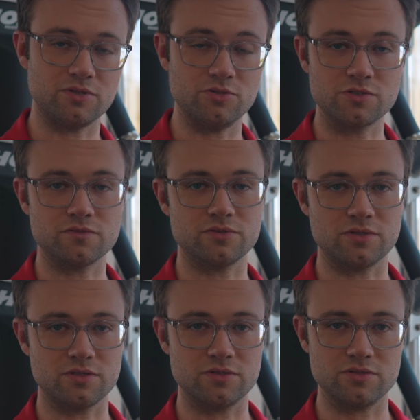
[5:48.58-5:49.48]
useful
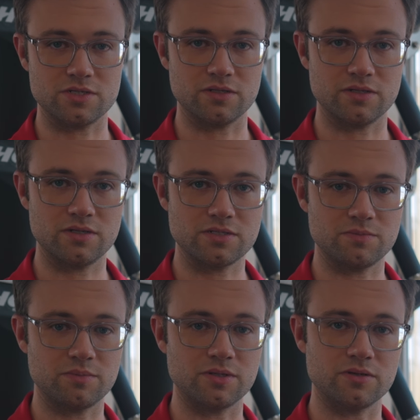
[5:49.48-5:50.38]
little utility to
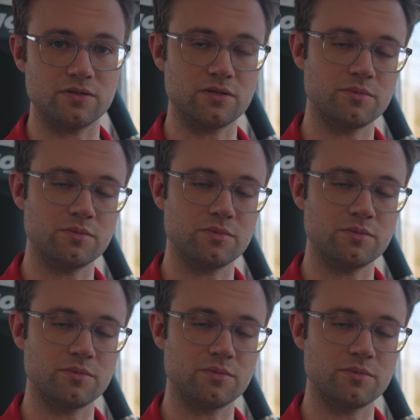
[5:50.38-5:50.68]
be able to learn a little